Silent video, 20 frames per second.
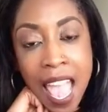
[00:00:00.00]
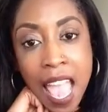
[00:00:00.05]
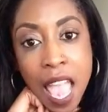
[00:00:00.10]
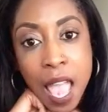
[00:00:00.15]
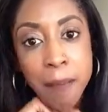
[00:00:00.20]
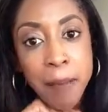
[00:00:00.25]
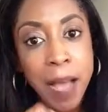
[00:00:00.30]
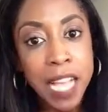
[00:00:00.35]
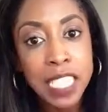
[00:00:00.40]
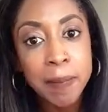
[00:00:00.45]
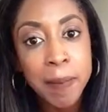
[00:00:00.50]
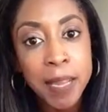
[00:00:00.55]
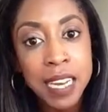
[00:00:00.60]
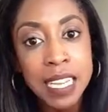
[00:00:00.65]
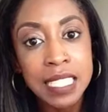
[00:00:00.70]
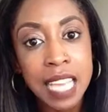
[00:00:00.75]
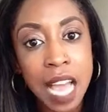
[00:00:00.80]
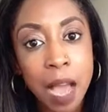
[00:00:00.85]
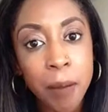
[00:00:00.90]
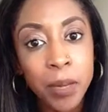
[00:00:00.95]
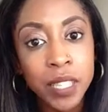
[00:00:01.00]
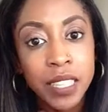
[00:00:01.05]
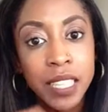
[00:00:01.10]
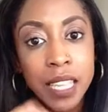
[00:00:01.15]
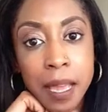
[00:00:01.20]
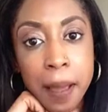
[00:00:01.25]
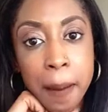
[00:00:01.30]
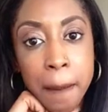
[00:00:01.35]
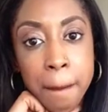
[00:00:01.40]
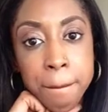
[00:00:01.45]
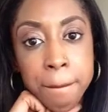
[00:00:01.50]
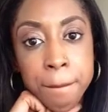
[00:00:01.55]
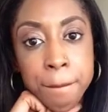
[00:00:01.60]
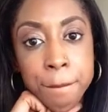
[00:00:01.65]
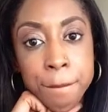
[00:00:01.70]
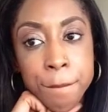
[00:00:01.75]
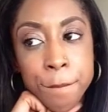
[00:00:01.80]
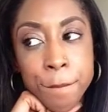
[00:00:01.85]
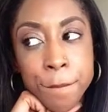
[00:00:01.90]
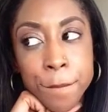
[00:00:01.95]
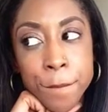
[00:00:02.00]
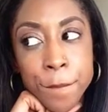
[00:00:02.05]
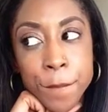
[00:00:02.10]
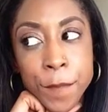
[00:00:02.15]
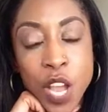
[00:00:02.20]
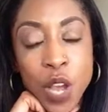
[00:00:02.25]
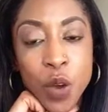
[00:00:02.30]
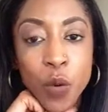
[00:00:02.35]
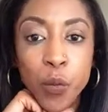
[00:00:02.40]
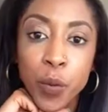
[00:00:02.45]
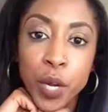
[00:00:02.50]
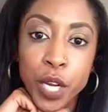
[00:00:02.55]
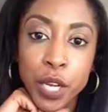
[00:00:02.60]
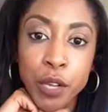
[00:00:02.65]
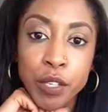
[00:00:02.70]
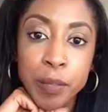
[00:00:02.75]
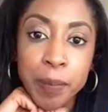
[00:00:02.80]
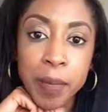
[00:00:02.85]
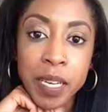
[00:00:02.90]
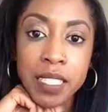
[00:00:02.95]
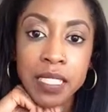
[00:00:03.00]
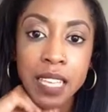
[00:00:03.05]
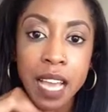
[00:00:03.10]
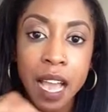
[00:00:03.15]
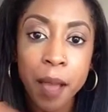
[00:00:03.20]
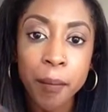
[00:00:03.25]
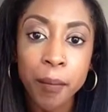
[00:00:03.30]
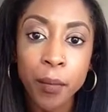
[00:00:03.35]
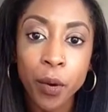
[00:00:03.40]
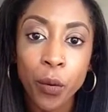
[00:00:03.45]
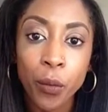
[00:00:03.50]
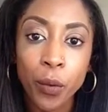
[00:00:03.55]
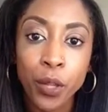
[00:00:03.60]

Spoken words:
And by spending time with them, when are you spending time